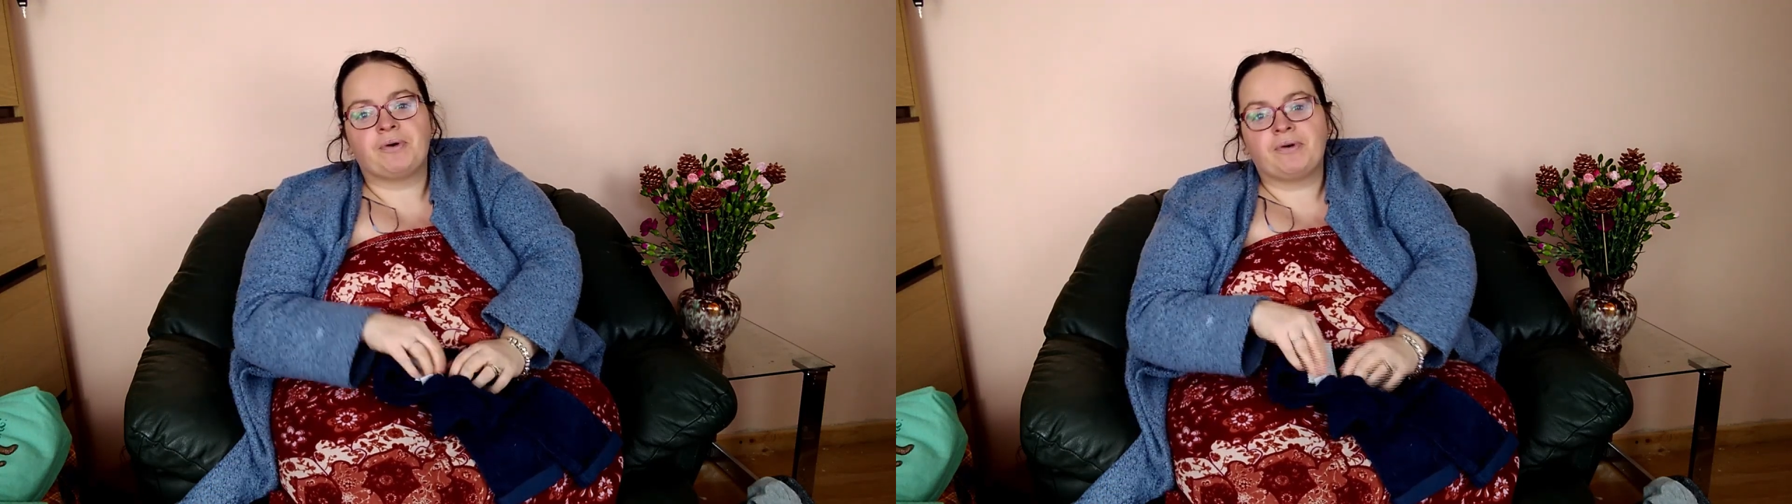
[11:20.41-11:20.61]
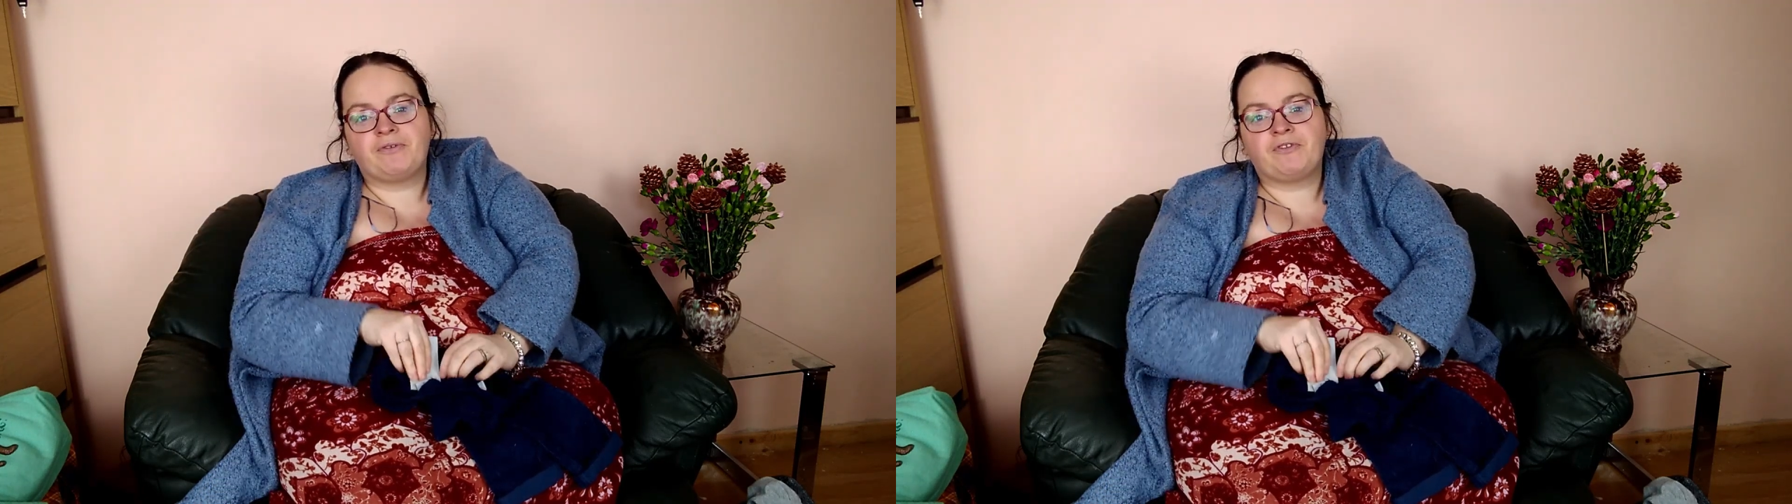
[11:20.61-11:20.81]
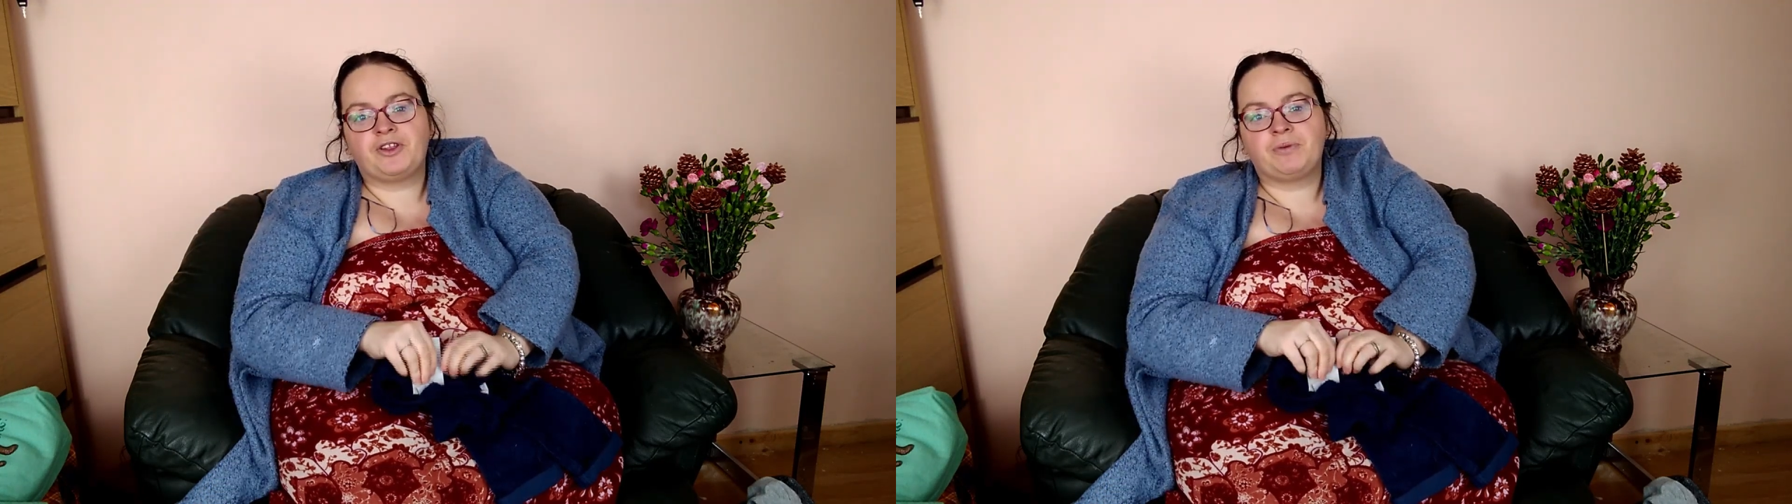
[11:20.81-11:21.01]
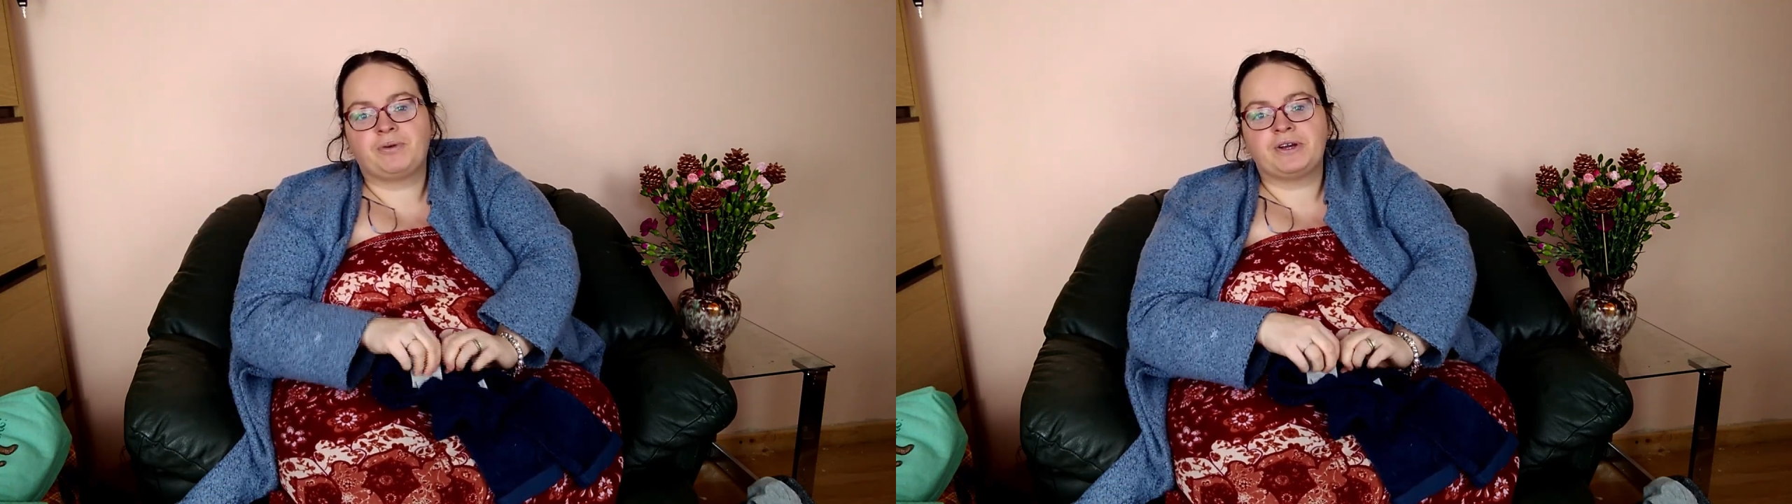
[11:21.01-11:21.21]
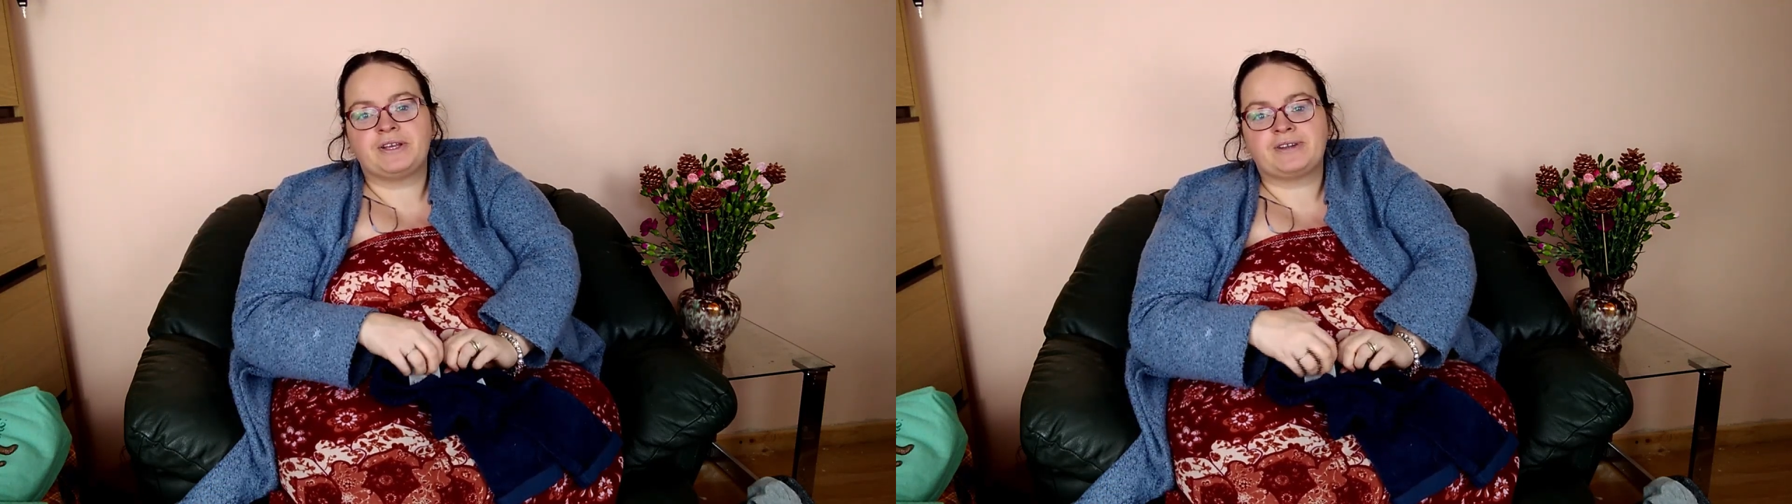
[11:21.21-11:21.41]
but for the
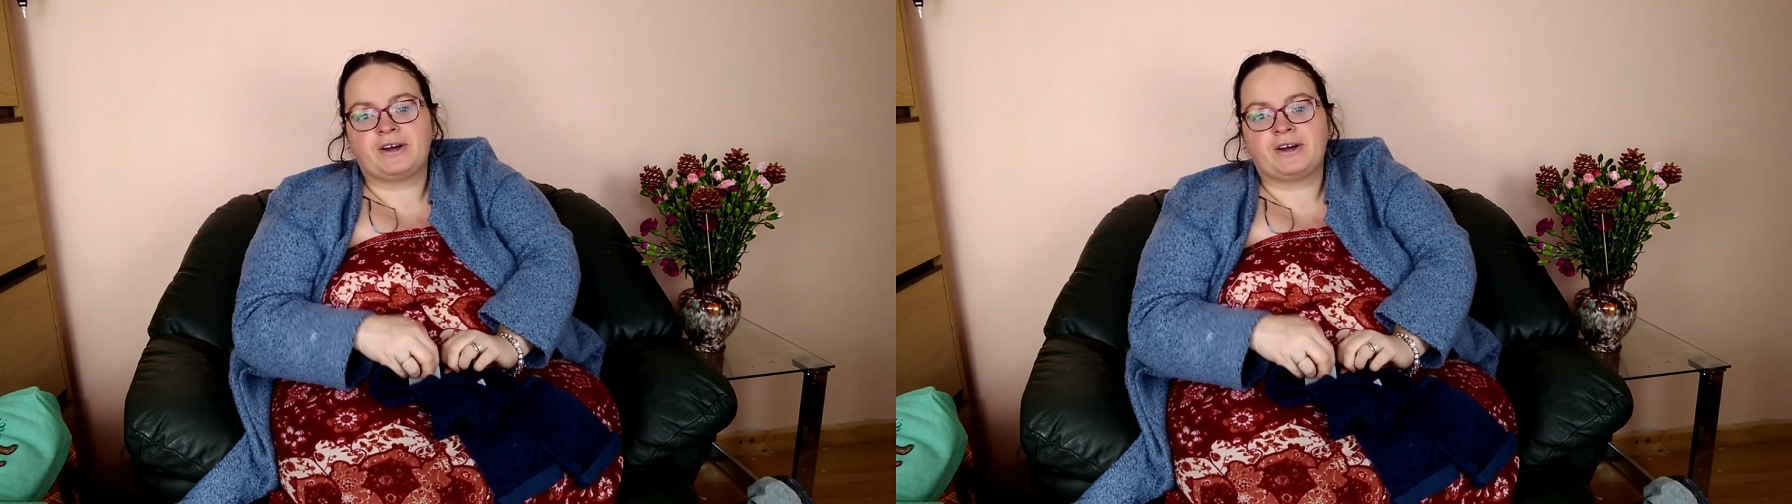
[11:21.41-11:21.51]
boys